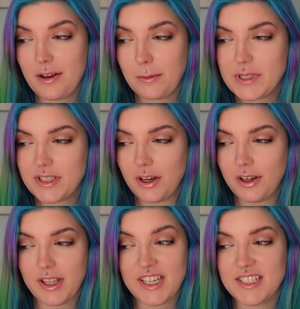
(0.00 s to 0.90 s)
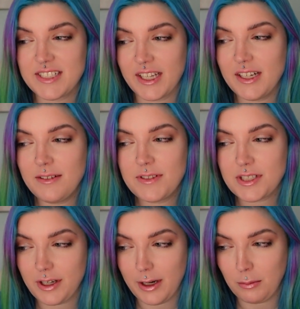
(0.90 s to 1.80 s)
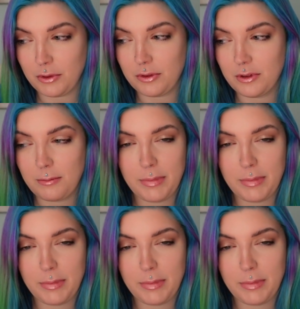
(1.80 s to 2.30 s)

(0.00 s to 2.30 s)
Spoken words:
We saw executives scramble,